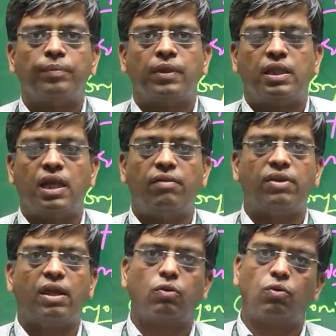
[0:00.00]
Then we
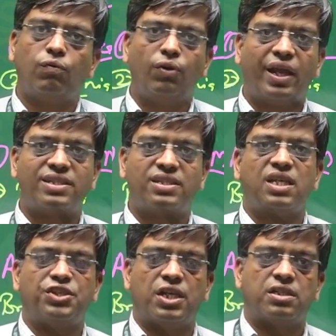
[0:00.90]
have to go for X-ray
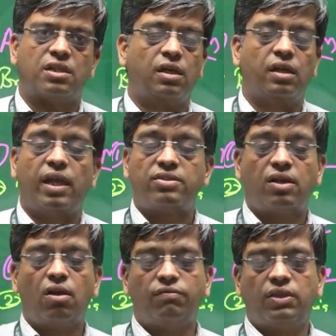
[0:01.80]
X-ray
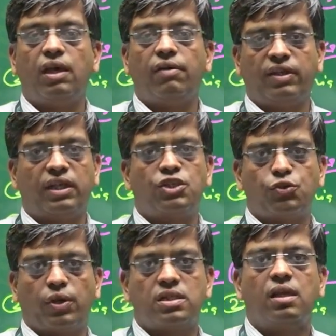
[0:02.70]
of the affected
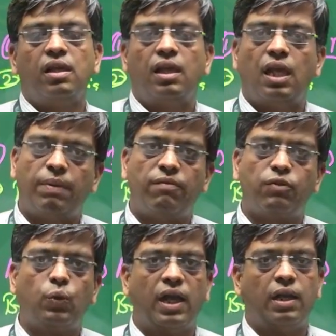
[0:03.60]
joints. AP
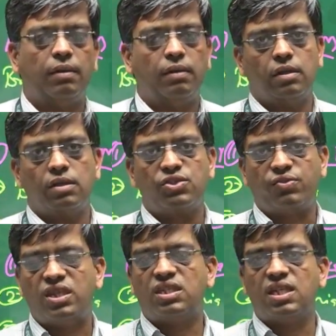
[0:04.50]
view and
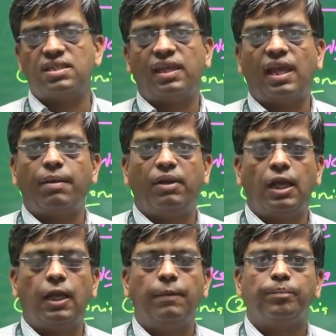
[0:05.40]
stress testing can be done.